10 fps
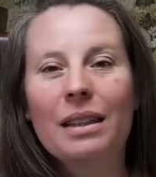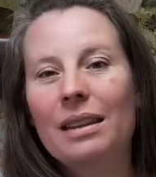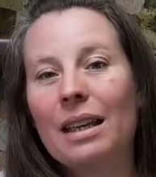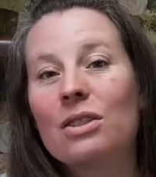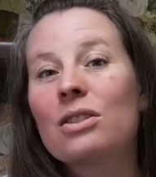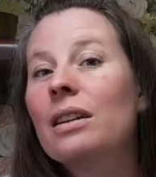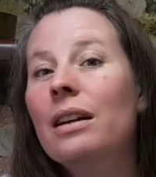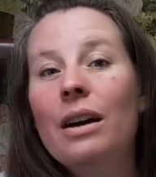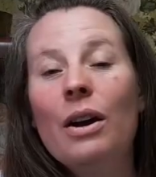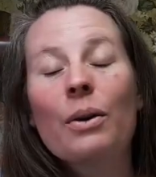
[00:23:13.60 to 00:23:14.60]
there's
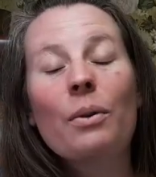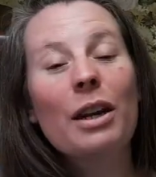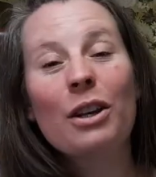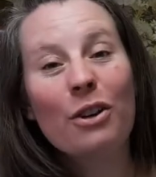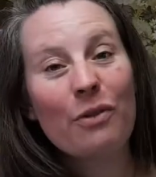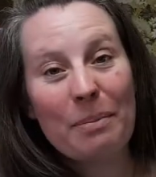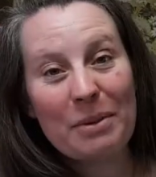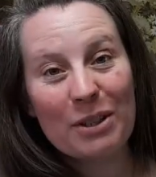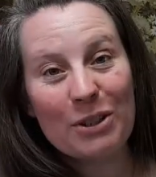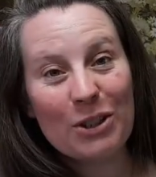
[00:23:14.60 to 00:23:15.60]
quite a lot of
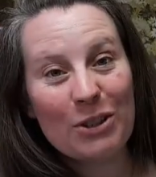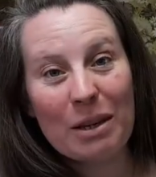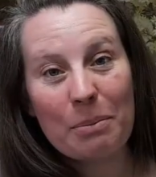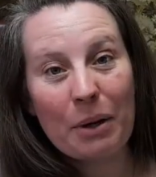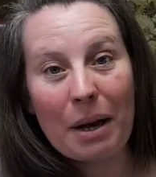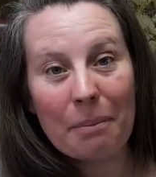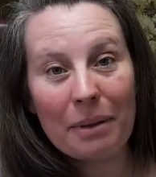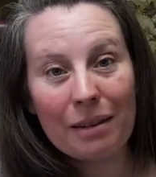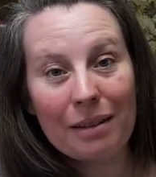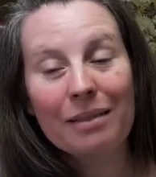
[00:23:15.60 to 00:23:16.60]
episodes to keep you
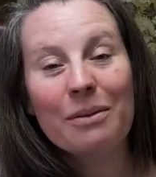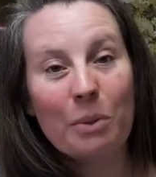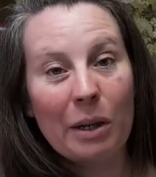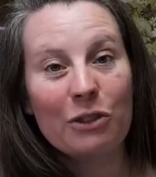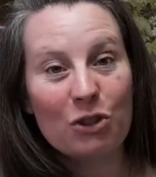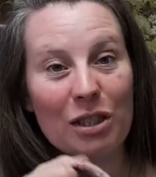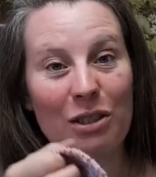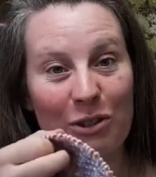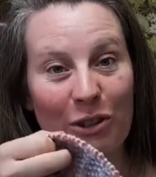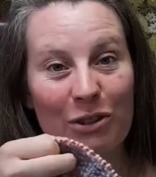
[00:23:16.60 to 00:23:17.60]
company while she's
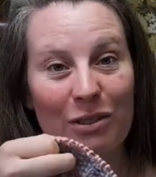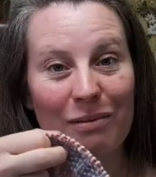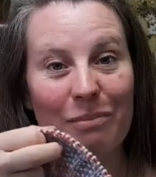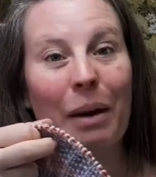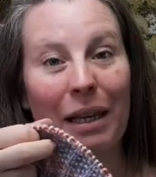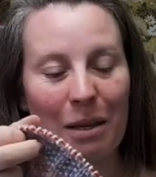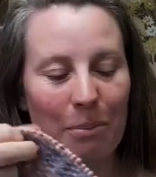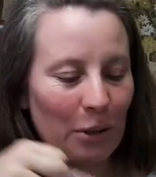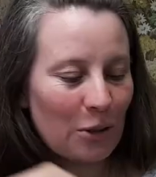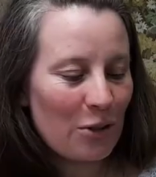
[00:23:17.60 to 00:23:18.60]
not making
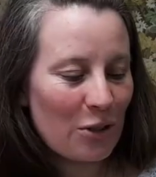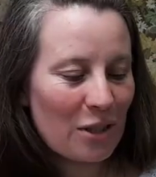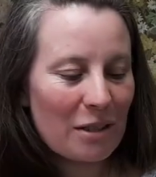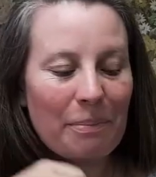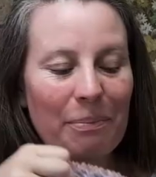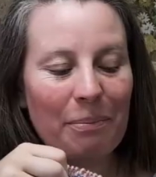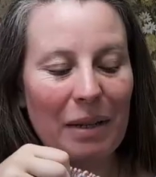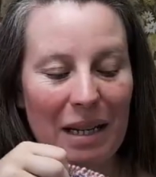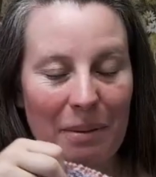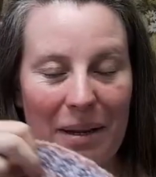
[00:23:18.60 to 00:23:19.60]
podcasts. But
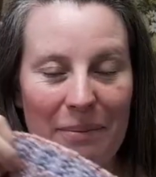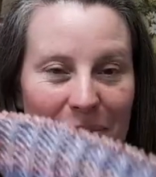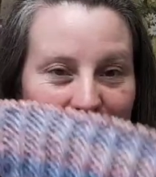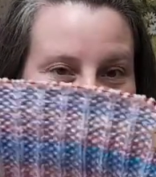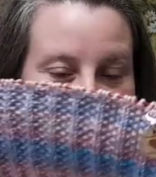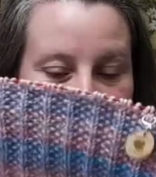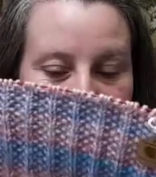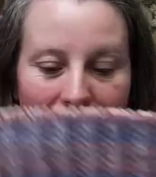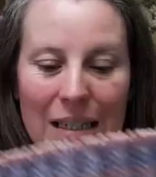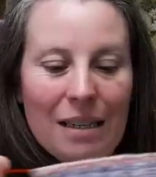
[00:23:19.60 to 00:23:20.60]
anyway,
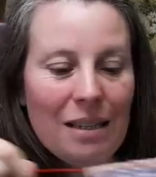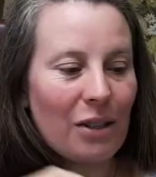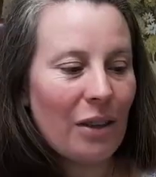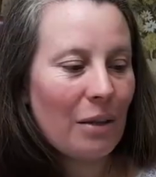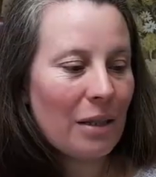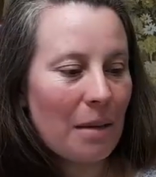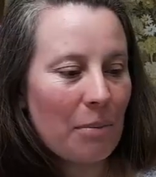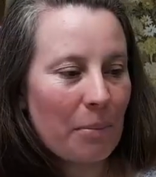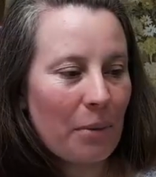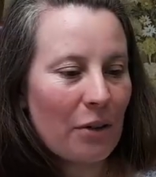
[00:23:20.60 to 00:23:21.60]
so that'll keep the
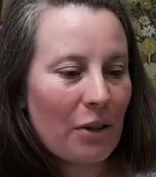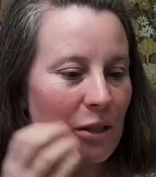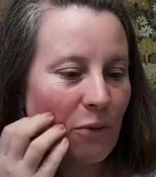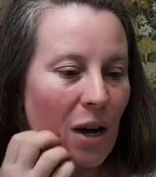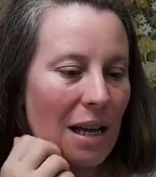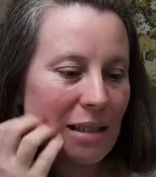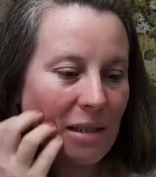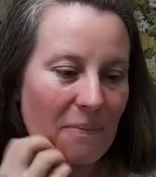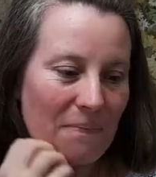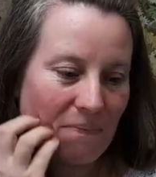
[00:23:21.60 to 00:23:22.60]
progress for us.
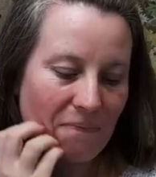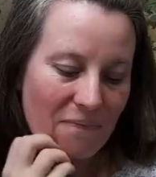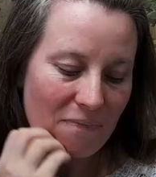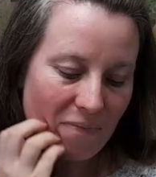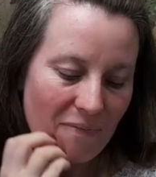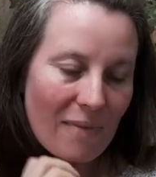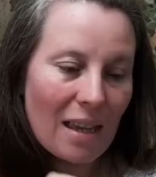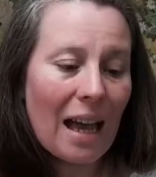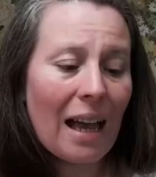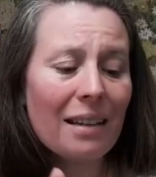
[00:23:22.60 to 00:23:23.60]

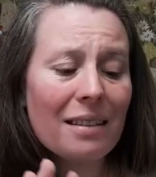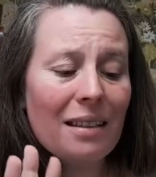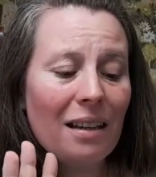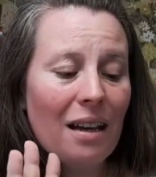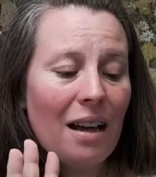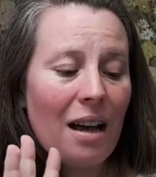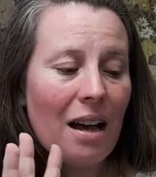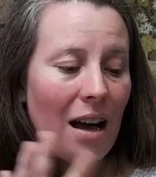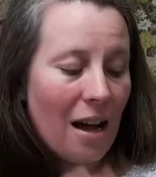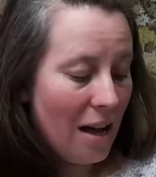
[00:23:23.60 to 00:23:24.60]
And
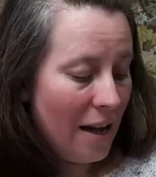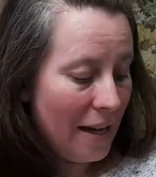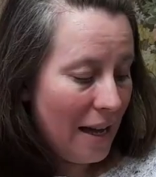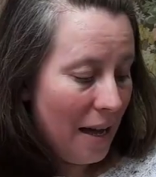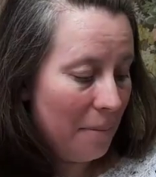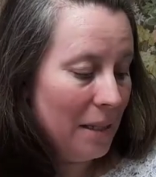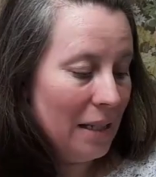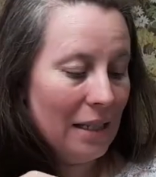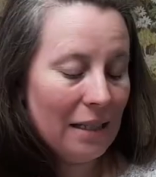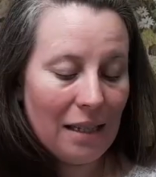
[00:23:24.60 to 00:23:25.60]
I am
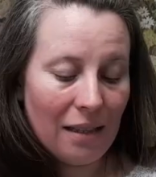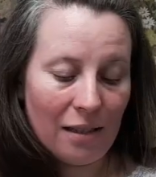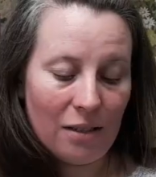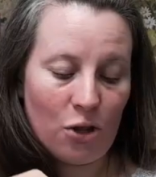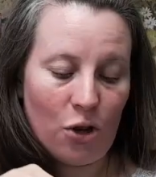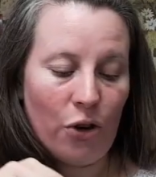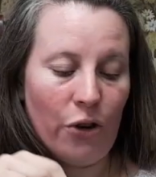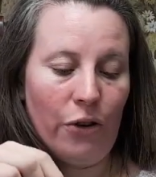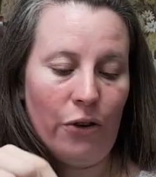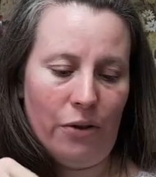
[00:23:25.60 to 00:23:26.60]
knitting this
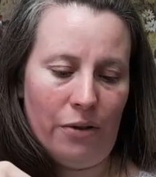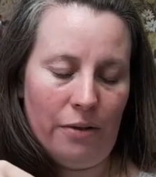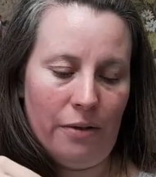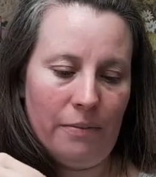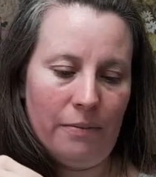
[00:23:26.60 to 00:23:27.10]
on